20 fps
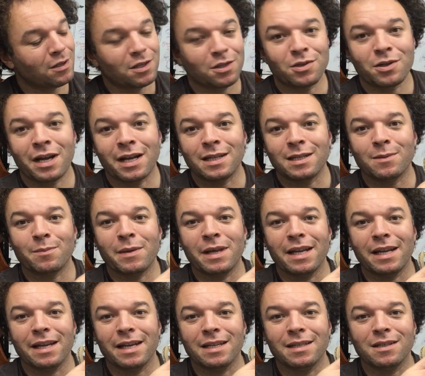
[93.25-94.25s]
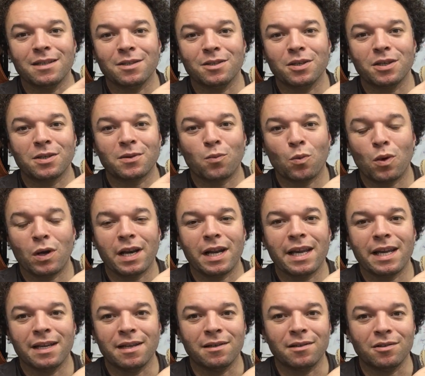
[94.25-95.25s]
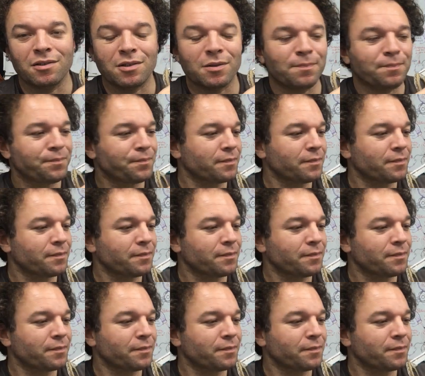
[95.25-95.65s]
to transmit into just one hinge.